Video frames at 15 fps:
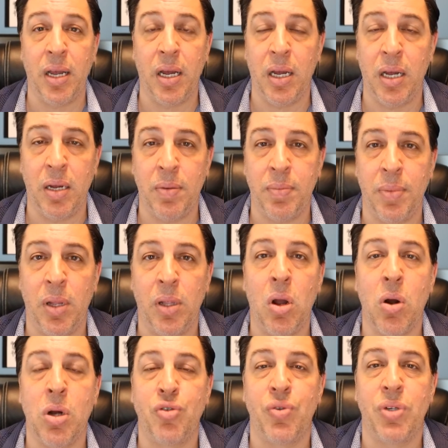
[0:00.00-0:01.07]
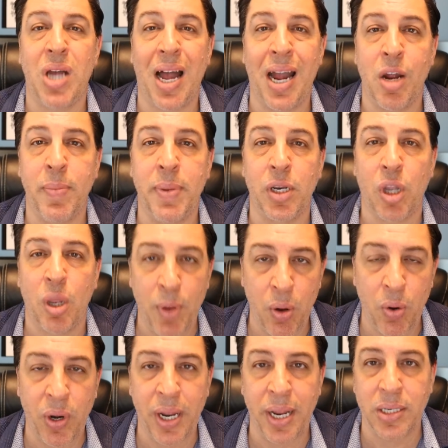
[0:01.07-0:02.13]
a large retirement
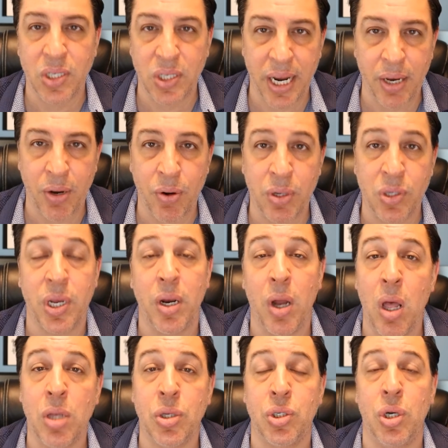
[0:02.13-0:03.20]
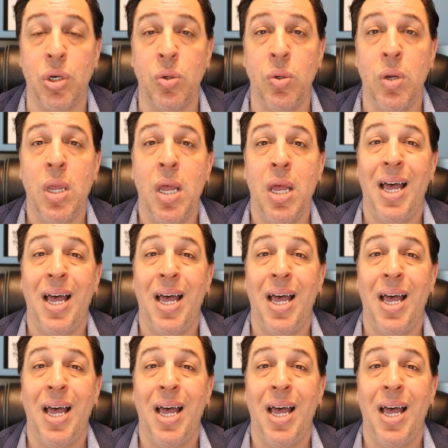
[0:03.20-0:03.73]
community and seniors, and also